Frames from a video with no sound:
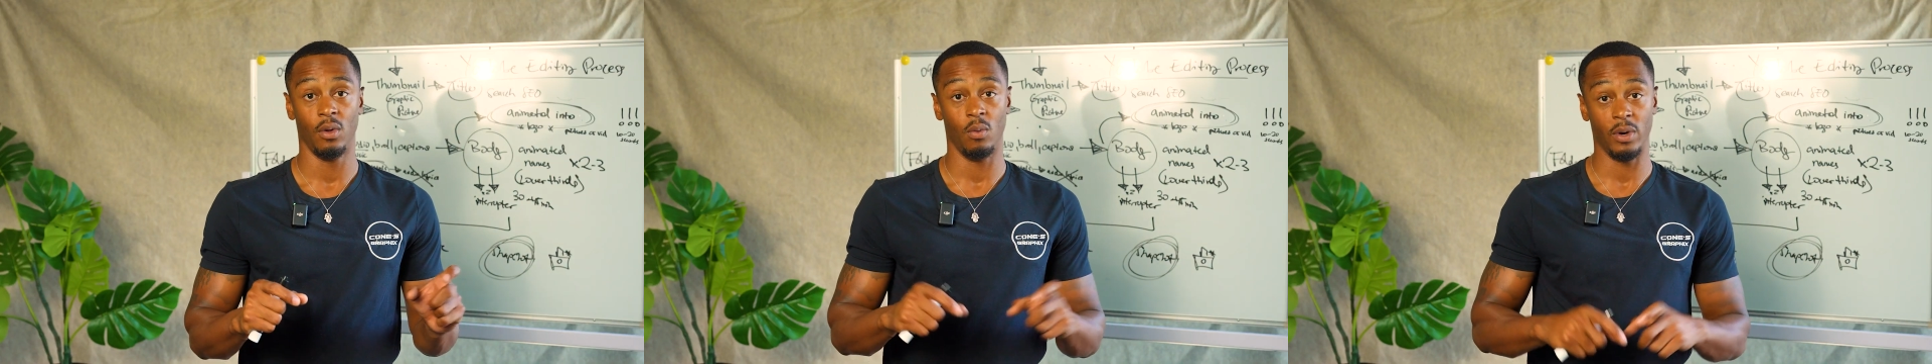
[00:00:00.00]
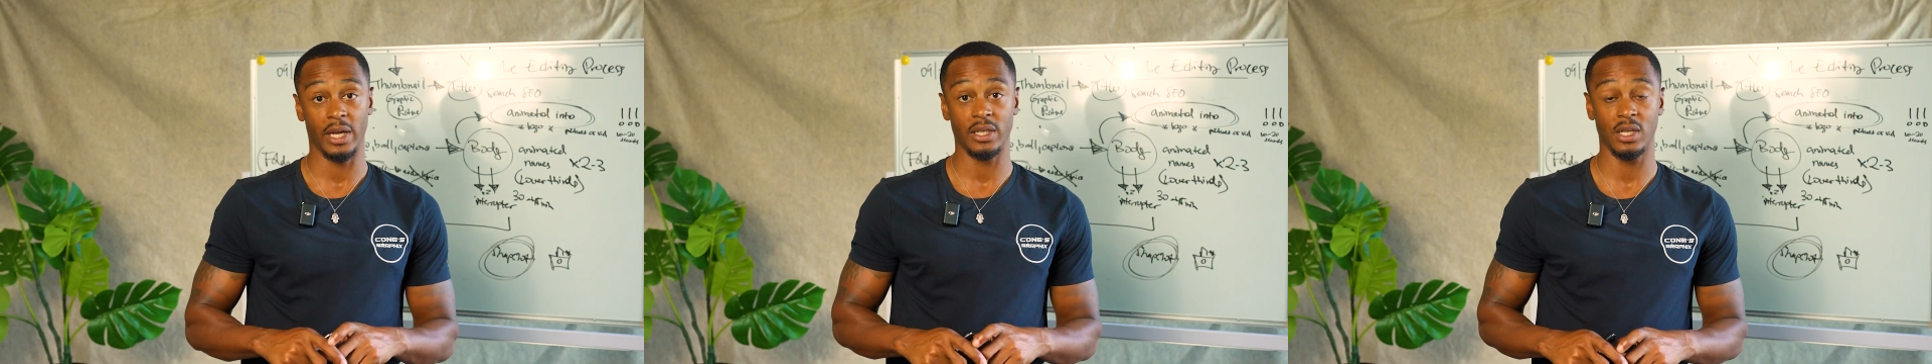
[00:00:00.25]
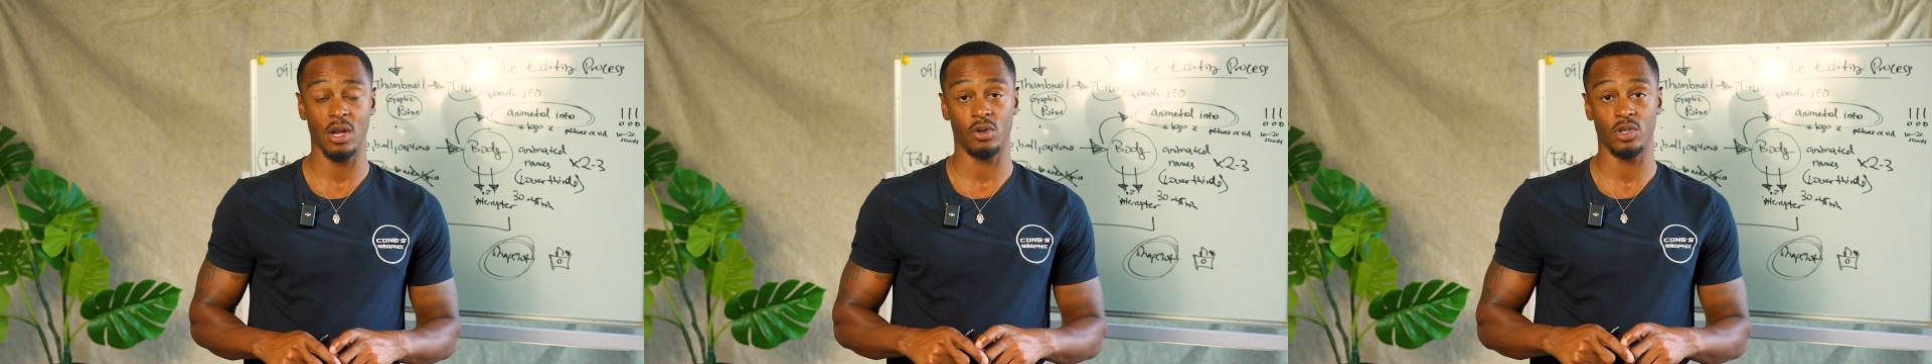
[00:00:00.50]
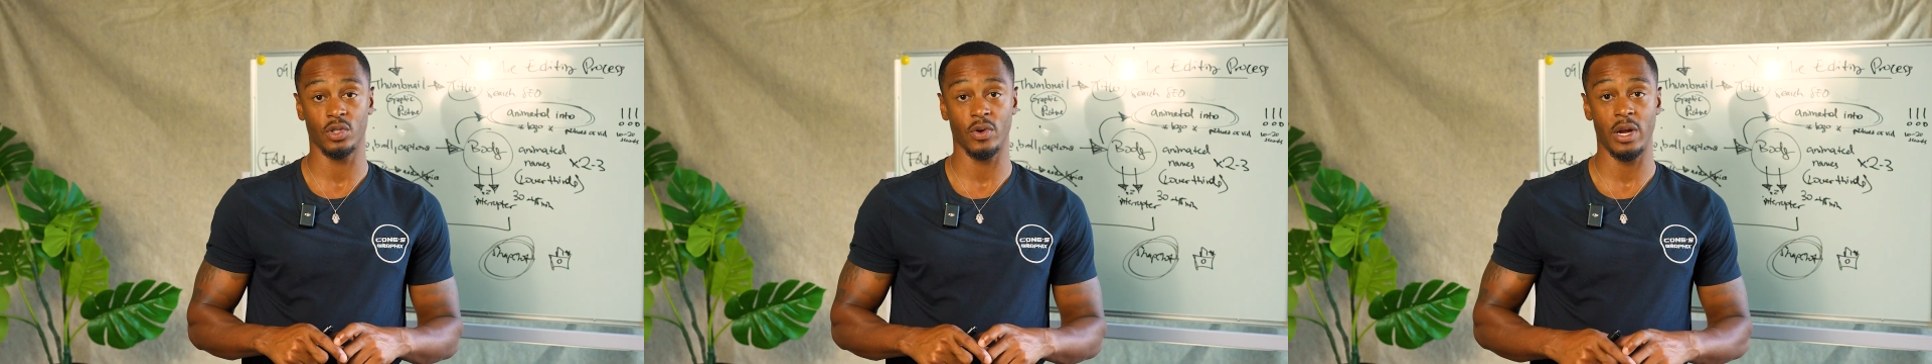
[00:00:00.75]
what I see on
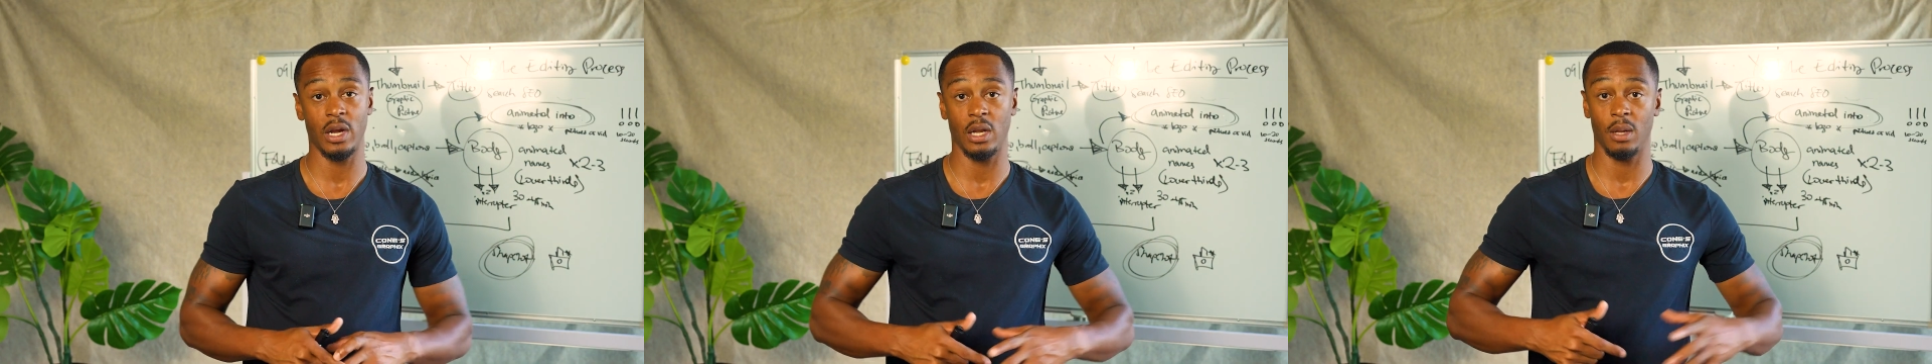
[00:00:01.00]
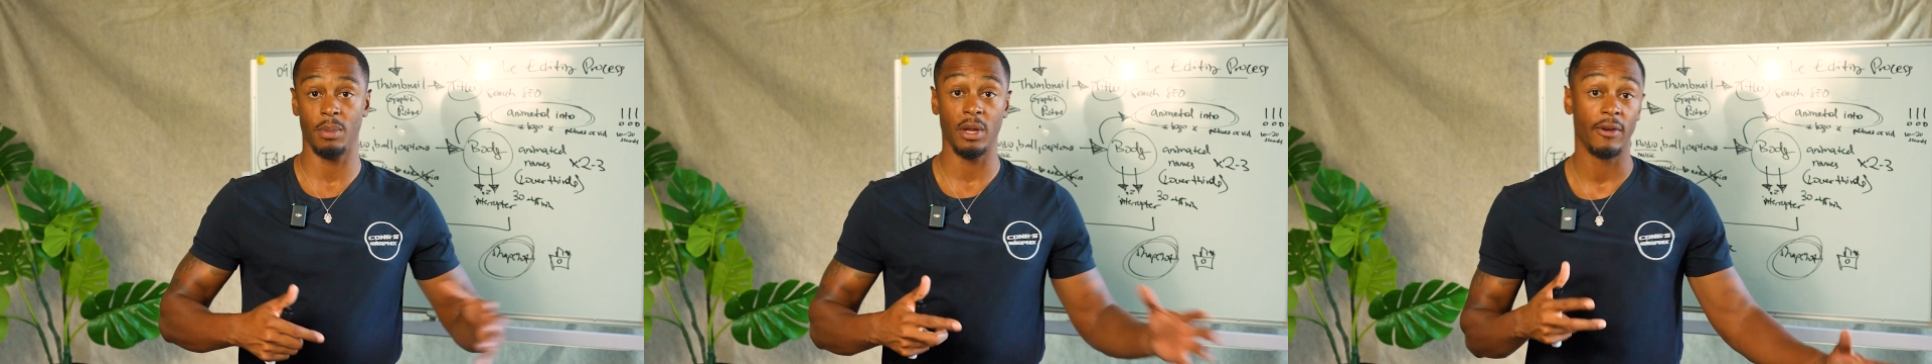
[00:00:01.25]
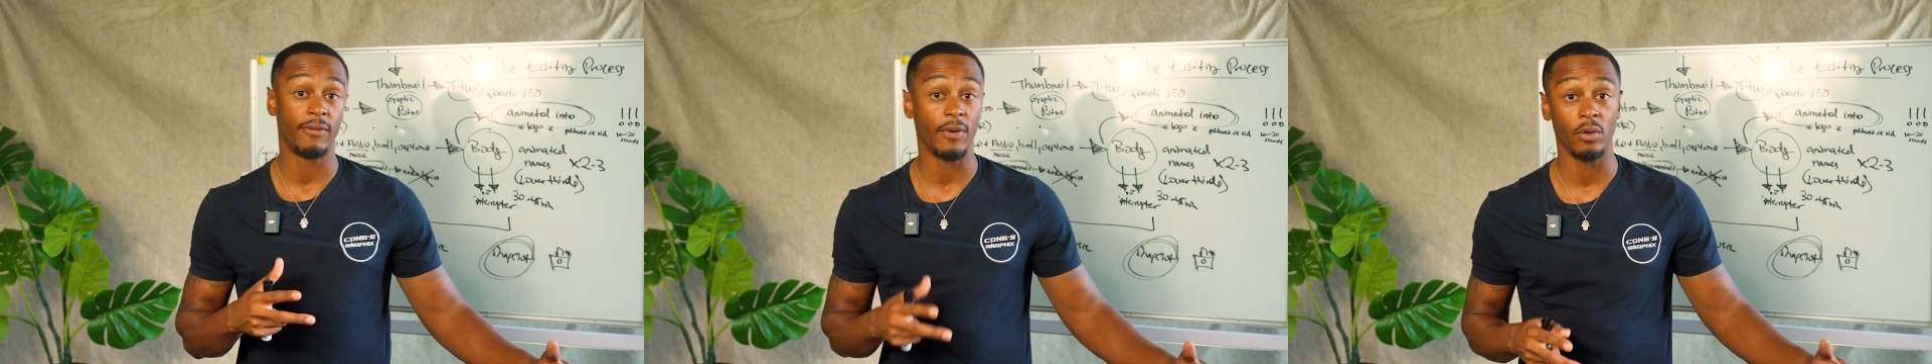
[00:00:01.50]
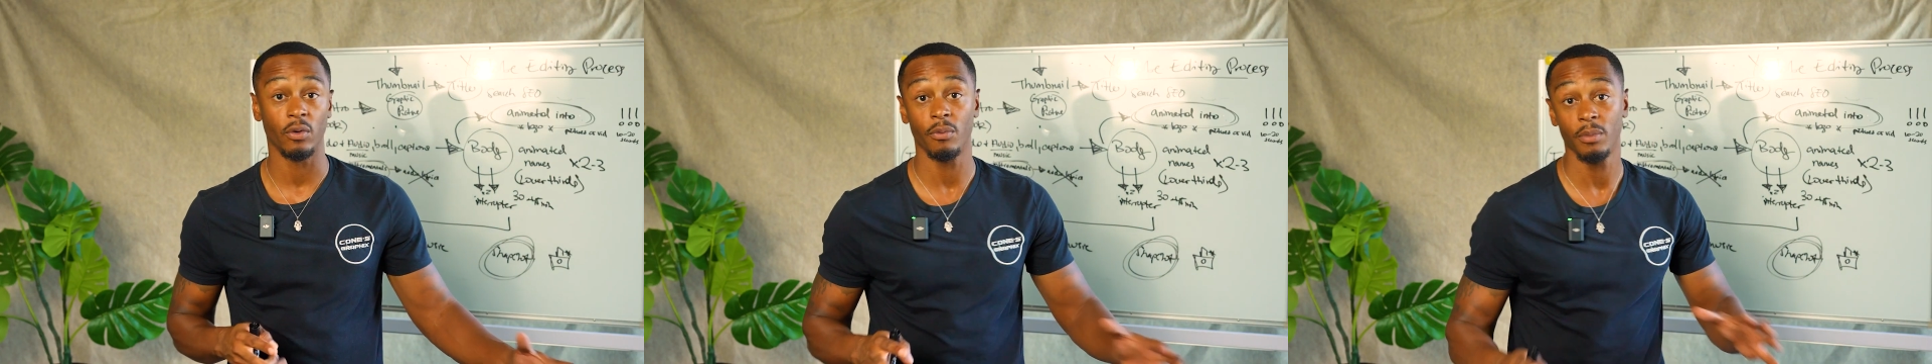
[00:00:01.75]
the screen, and it'd be a
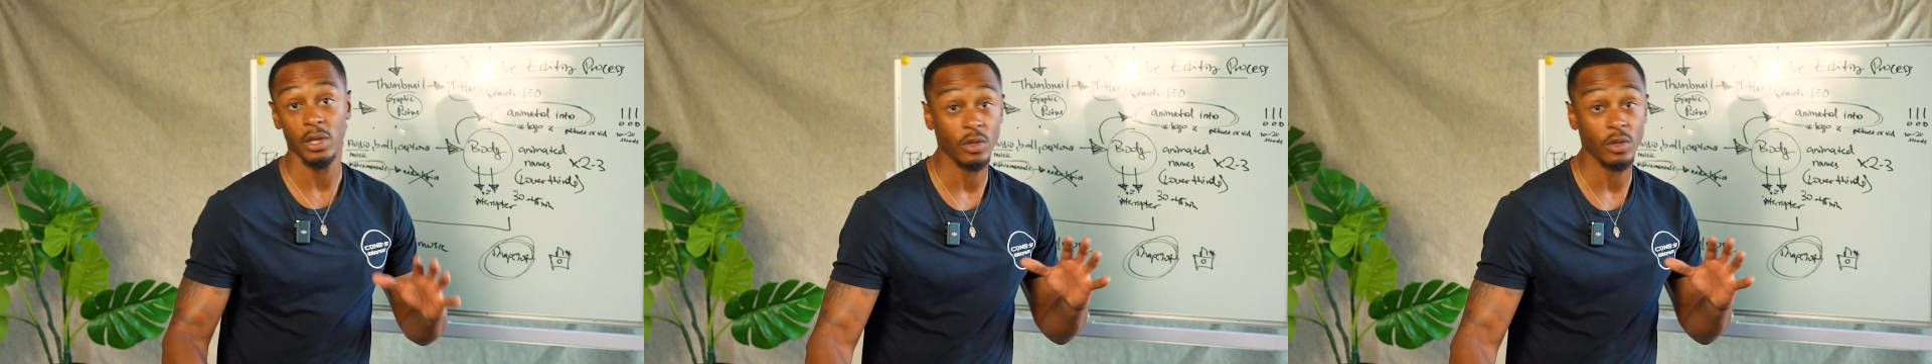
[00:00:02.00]
photo of me